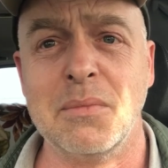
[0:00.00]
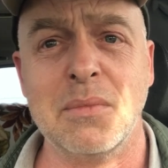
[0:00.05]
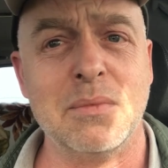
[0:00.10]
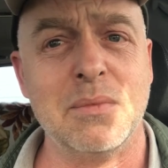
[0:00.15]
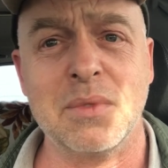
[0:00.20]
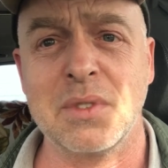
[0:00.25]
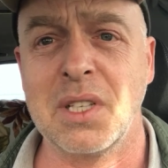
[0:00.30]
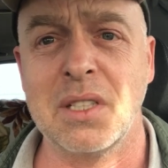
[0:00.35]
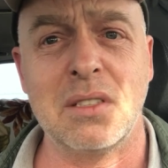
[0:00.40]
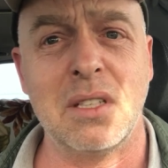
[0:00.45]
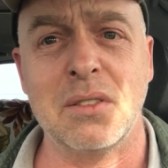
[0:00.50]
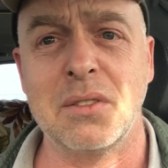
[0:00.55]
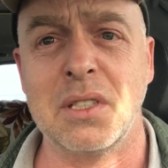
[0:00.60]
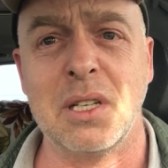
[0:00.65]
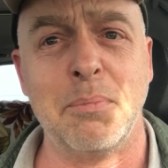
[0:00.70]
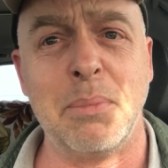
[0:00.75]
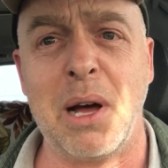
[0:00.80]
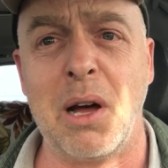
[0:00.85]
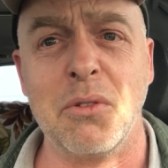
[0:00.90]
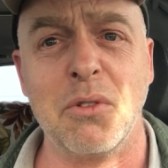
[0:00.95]
This isn't
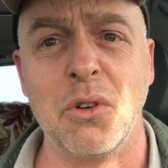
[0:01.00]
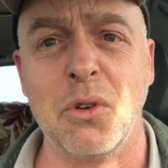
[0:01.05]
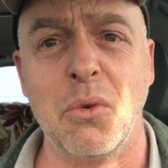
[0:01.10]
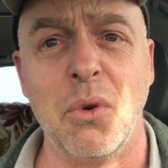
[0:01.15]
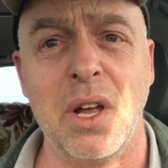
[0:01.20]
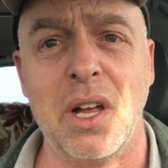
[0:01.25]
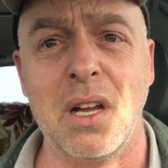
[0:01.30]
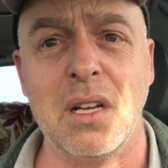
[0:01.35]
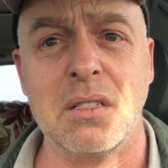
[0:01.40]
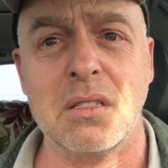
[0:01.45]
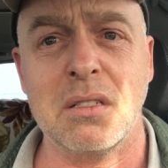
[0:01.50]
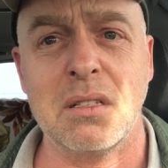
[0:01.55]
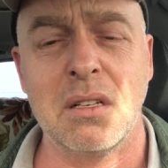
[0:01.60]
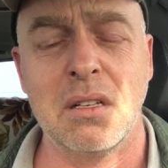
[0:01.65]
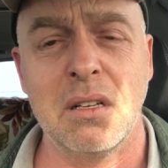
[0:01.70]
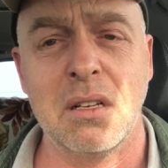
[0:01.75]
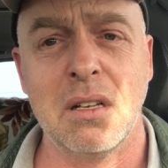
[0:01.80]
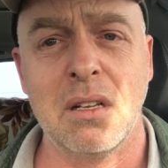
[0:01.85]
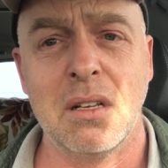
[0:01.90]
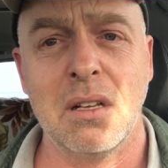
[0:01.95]
about New Age.
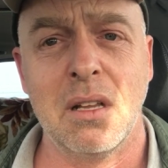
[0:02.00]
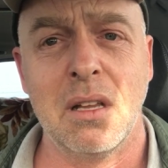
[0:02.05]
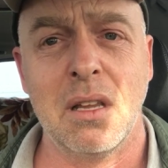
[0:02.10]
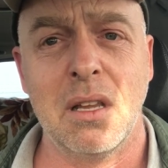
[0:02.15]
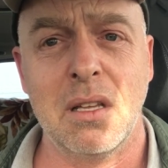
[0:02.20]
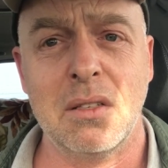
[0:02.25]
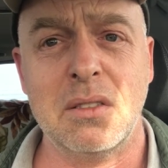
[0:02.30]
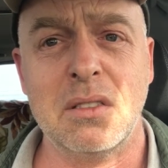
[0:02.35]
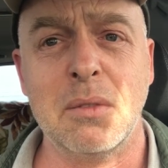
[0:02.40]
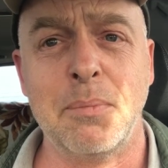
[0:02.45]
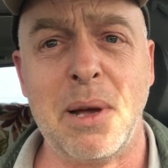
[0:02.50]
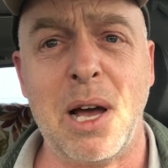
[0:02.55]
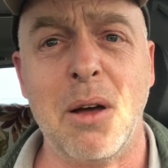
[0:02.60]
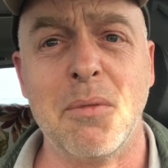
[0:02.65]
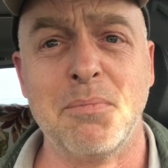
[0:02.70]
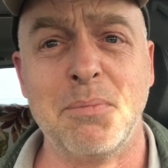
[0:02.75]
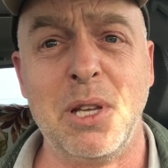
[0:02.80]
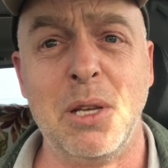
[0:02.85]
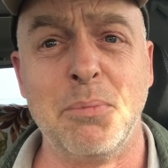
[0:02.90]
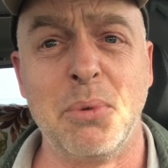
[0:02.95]
This is
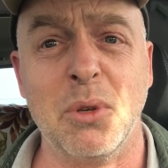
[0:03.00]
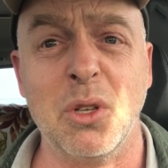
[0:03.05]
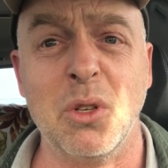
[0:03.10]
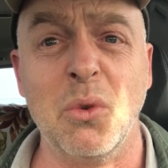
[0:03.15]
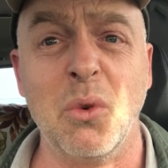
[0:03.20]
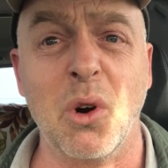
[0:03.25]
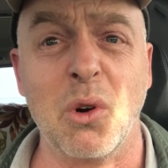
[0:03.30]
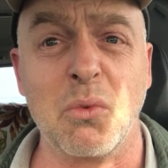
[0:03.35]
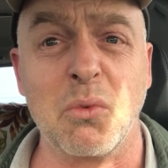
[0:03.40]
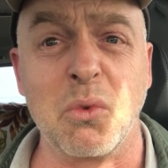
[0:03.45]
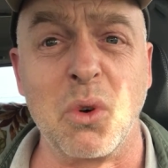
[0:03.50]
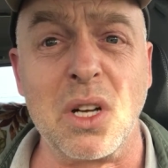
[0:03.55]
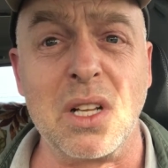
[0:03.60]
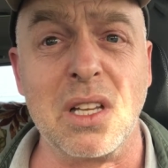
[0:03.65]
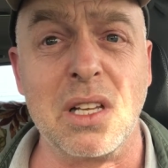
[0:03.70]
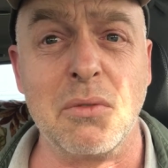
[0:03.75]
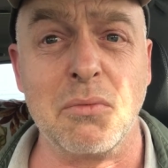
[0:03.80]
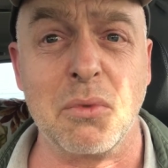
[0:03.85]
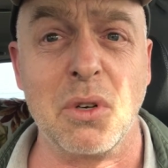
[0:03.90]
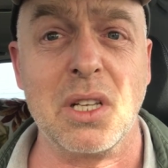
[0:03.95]
about people who are
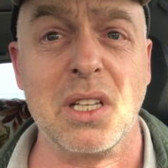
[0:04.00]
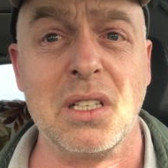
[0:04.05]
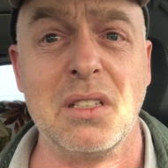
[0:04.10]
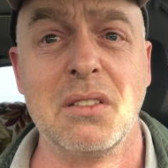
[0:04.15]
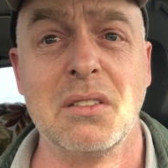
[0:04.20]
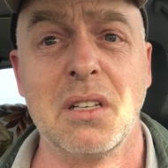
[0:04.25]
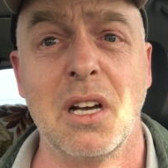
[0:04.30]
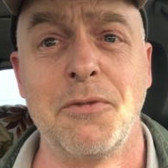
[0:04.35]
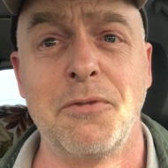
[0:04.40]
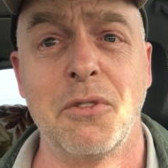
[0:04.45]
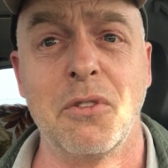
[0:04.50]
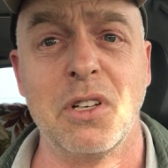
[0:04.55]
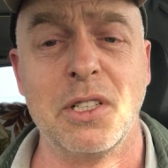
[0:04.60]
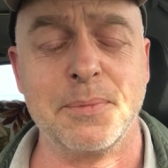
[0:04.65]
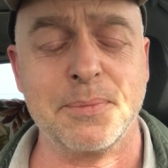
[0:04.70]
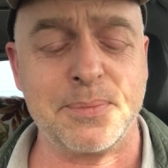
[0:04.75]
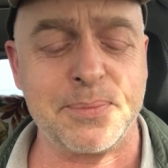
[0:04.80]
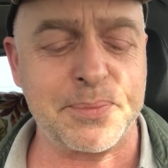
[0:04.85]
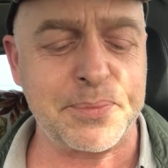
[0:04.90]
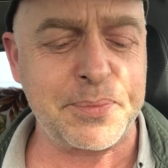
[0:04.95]
really, really
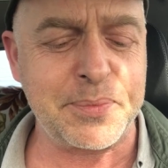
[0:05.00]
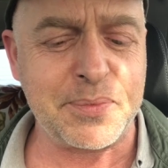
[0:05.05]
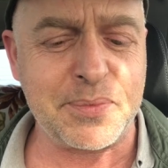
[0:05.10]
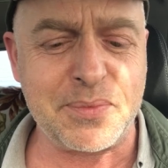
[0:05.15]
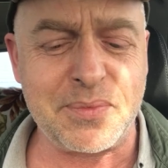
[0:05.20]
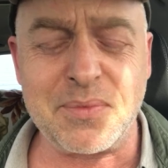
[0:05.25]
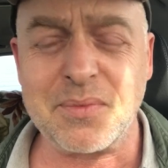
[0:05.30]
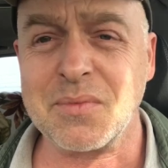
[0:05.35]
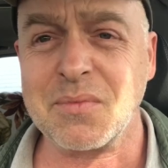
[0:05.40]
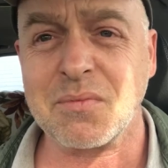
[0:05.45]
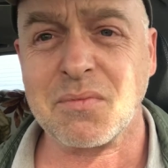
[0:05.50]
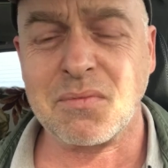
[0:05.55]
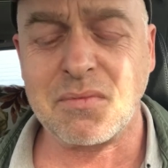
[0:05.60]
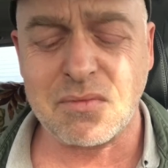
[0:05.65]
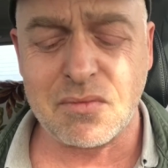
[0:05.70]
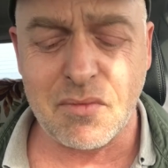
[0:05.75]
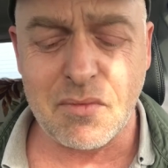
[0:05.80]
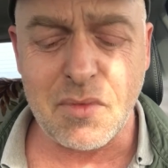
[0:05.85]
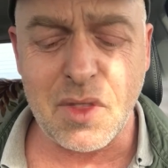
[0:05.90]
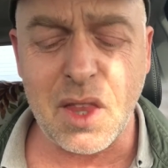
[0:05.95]
suffering.
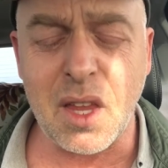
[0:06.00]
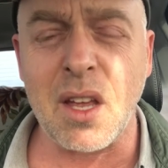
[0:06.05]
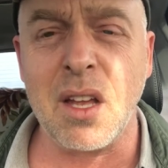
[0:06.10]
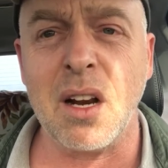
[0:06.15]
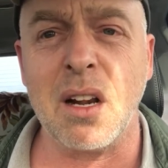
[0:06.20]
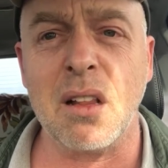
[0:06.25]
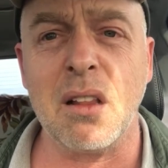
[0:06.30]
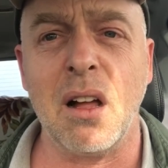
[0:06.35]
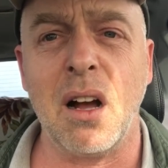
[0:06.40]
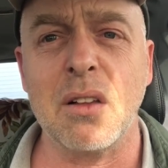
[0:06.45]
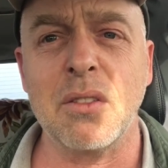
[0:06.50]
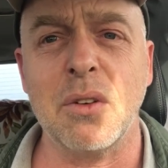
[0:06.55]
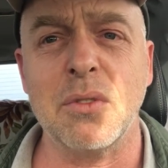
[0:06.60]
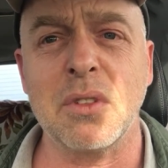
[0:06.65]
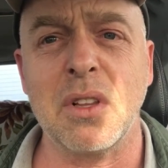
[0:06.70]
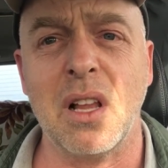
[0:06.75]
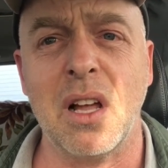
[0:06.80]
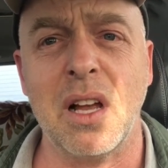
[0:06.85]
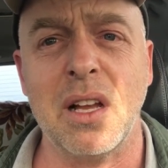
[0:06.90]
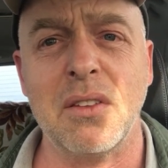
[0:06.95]
And along those
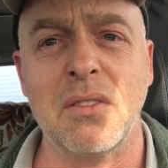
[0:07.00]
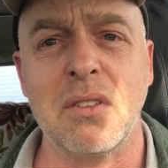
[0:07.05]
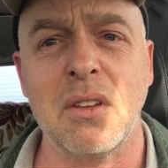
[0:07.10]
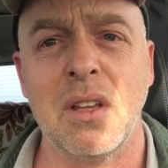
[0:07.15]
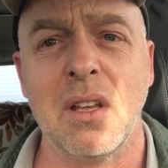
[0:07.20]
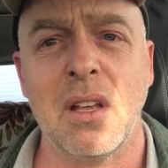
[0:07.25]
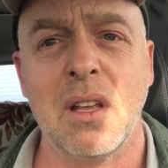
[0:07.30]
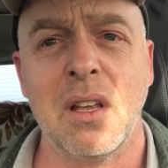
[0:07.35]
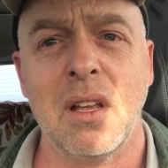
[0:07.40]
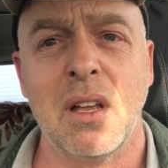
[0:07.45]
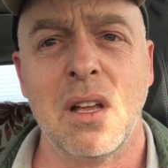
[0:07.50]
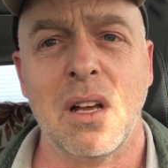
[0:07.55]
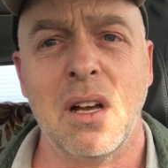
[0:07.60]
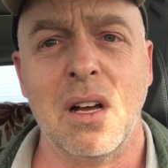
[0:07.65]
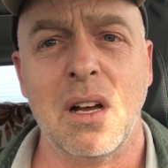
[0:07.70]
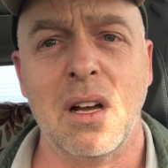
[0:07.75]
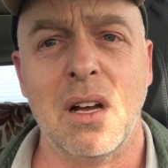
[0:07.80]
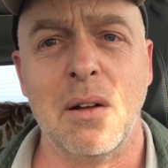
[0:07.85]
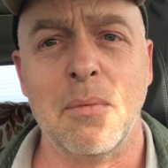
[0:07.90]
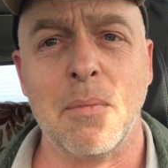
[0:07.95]
lines,
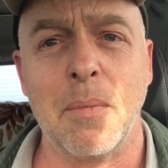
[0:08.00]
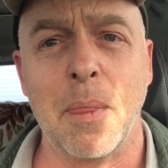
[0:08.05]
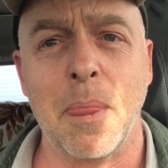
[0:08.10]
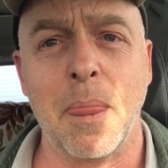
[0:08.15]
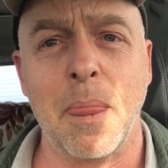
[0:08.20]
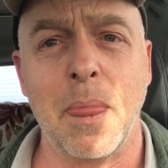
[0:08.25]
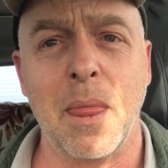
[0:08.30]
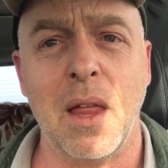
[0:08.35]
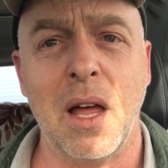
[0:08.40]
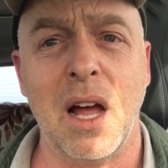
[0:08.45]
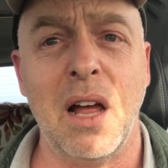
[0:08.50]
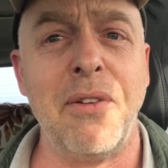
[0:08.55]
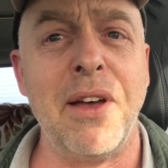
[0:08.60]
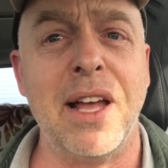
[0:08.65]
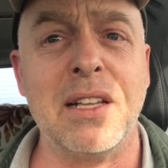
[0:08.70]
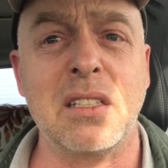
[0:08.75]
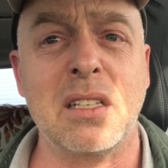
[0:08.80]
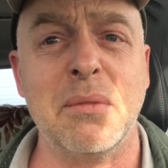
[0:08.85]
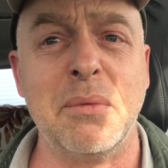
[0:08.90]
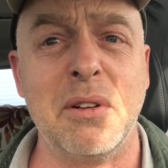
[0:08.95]
I've
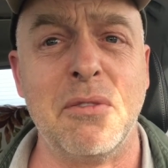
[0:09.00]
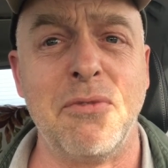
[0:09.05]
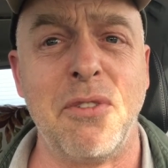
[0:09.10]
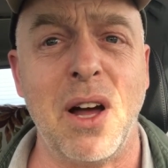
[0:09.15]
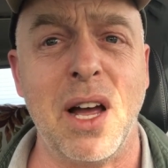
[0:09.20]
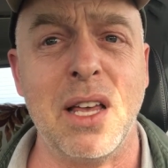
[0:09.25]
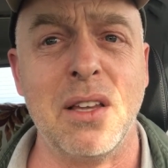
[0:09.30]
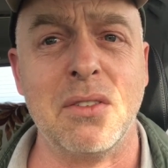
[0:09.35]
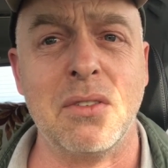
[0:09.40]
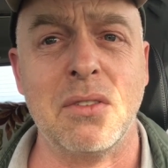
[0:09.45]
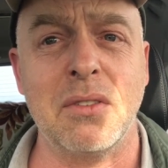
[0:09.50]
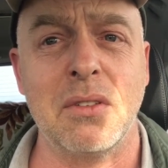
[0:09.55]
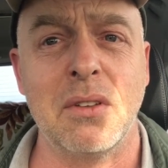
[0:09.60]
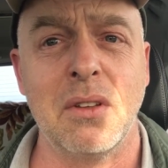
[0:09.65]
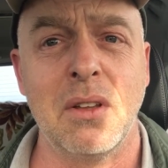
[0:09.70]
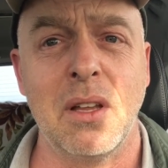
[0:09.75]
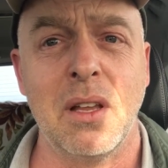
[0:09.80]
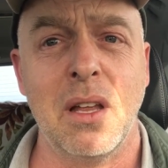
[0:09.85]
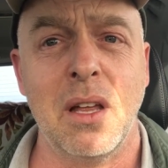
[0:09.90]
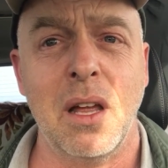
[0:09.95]
had some advice,
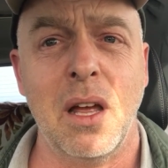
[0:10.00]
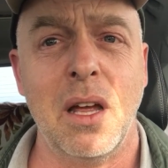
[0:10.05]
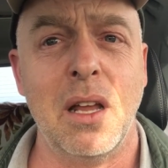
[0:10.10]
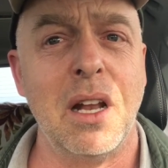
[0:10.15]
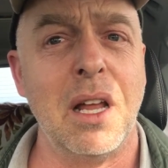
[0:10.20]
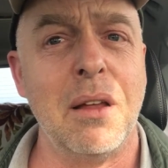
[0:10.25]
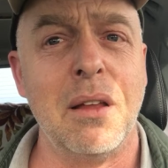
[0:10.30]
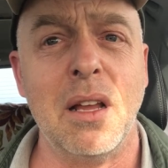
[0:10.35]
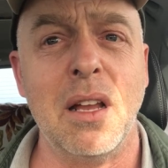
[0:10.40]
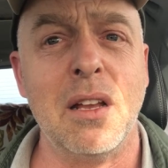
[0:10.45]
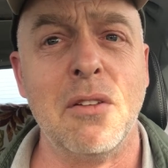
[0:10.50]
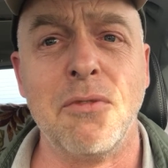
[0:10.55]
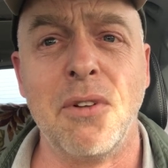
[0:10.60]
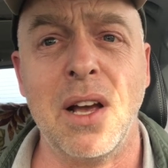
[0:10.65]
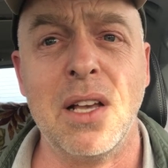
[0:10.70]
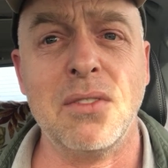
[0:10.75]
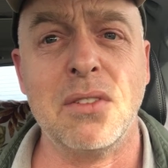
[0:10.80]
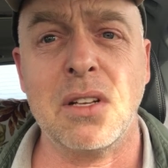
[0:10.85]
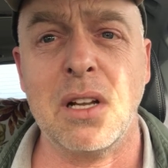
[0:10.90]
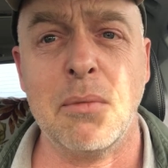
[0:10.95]
and
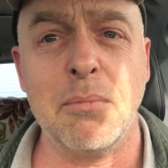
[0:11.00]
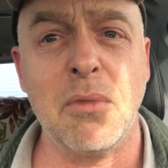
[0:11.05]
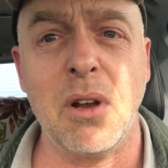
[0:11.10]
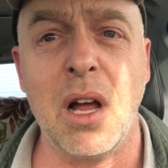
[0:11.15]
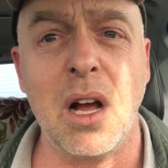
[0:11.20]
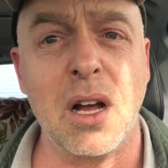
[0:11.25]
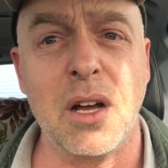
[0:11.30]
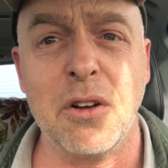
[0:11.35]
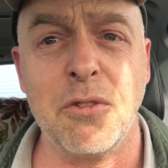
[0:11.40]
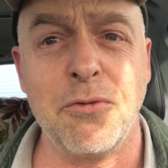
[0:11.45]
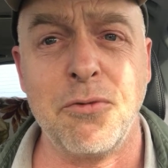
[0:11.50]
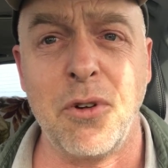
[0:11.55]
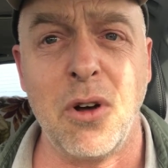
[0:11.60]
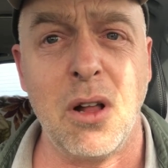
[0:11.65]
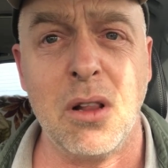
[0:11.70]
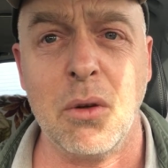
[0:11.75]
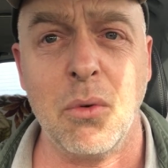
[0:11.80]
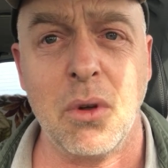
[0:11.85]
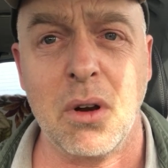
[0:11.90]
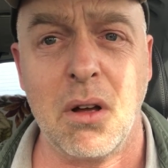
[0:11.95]
advice that I'm not going to
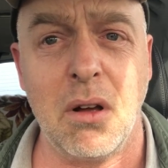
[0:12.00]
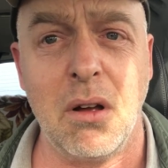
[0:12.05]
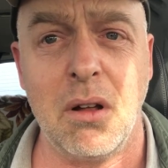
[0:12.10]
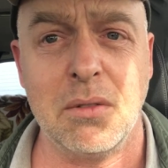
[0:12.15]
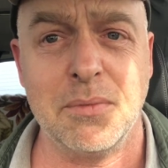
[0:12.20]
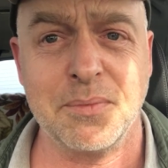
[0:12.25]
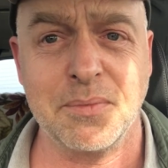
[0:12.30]
follow at all.